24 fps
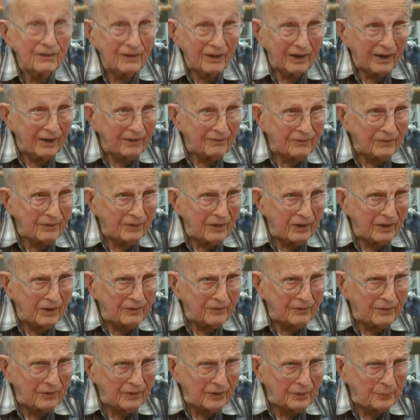Well, I've
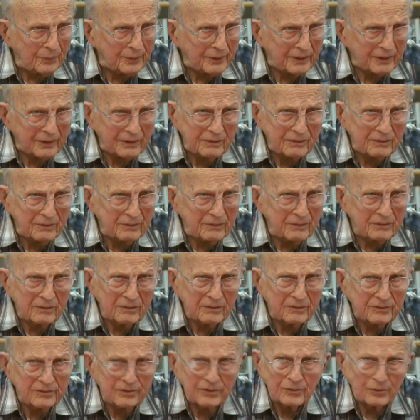only been
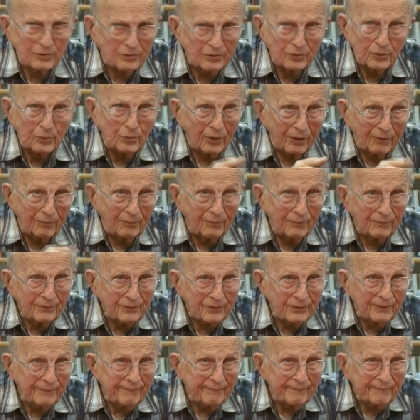to 2 of them,
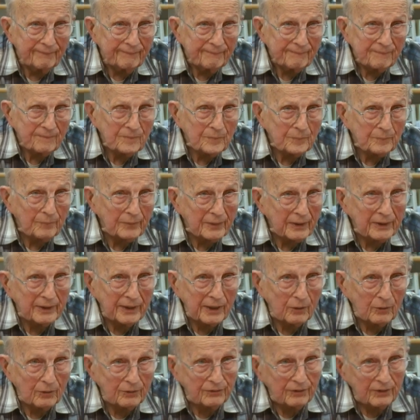
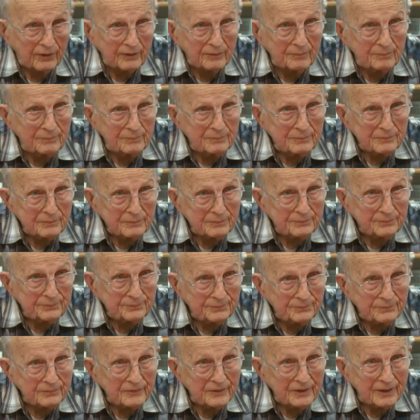and they were fun.
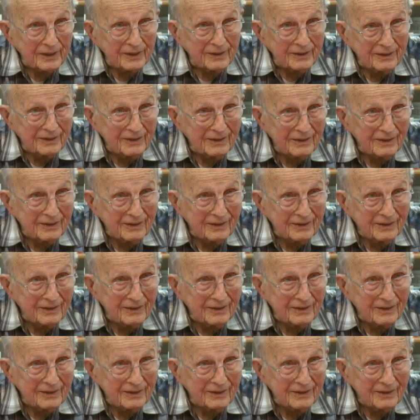Yeah.